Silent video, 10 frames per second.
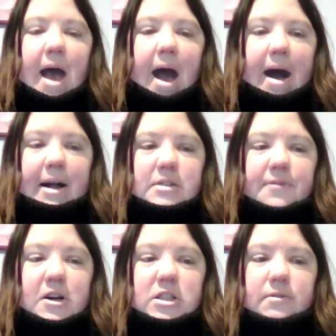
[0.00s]
And
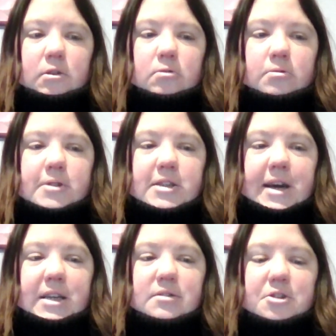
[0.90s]
first of all,
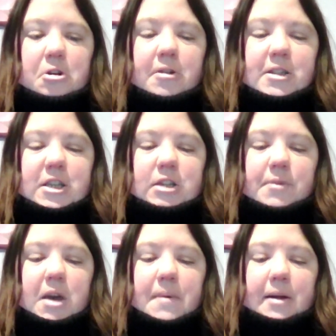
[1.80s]
today's video is going to
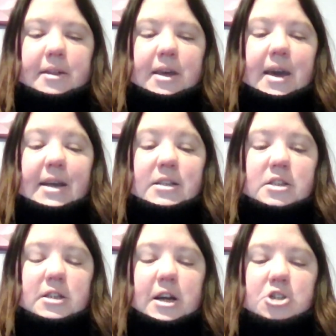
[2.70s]
be about the
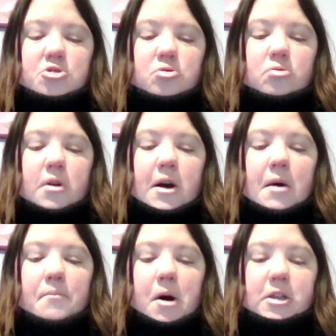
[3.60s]
International
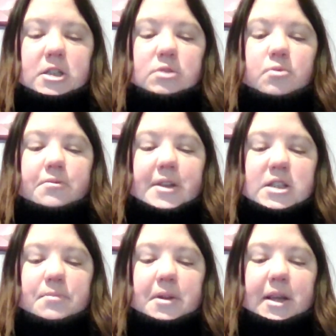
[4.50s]
Persons with
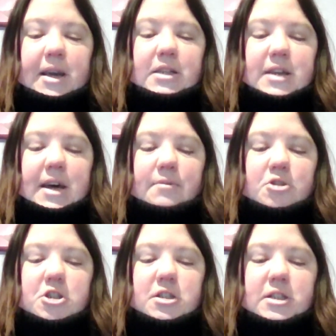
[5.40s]
Disability Day,
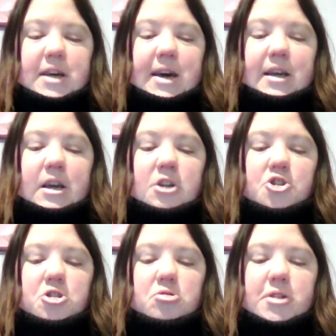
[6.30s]
which is today,
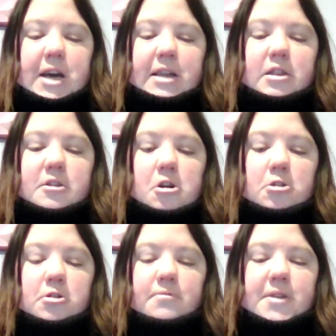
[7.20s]
Tuesday the
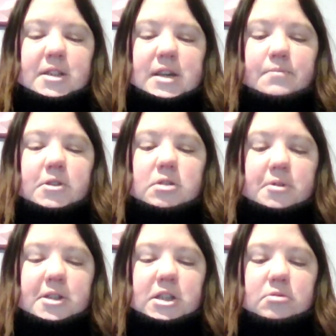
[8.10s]
3rd of December
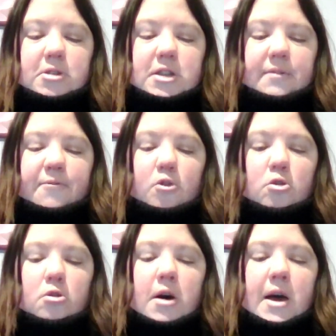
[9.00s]

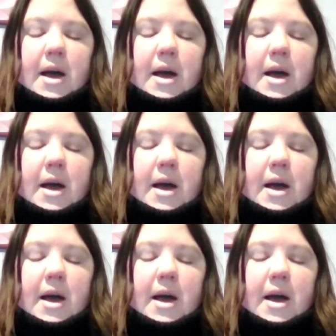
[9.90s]
2024.